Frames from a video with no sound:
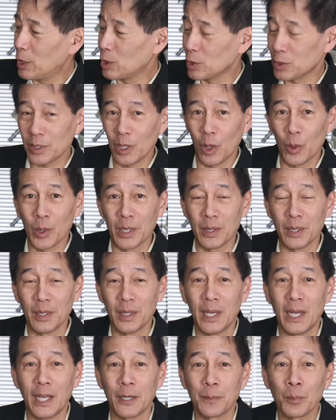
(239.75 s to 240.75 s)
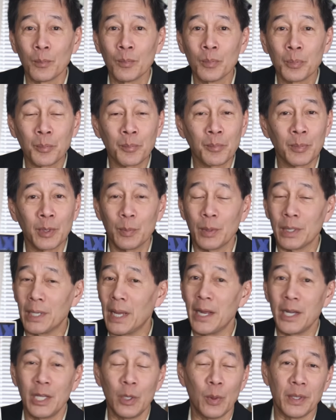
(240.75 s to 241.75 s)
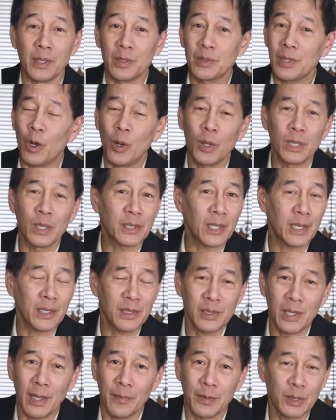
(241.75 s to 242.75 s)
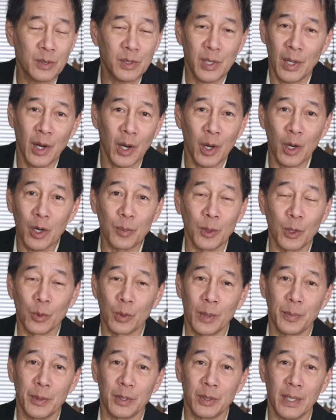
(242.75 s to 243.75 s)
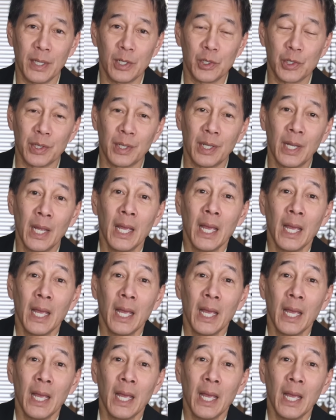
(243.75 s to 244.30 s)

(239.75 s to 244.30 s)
better slogan than that? But anyway, these always these have a terrible reputation.